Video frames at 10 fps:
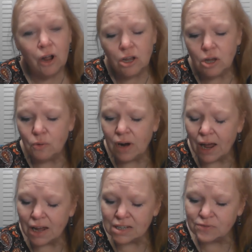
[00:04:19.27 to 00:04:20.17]
You would
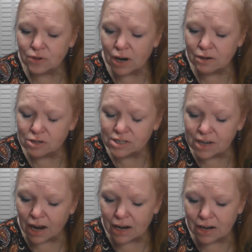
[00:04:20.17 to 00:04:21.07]
ask for
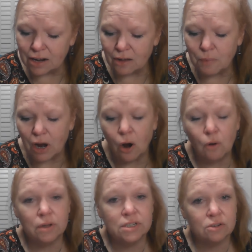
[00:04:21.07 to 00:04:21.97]
understanding of my
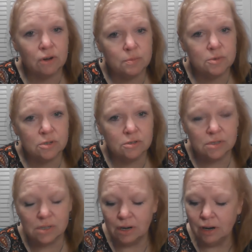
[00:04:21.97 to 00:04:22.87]
holy scriptures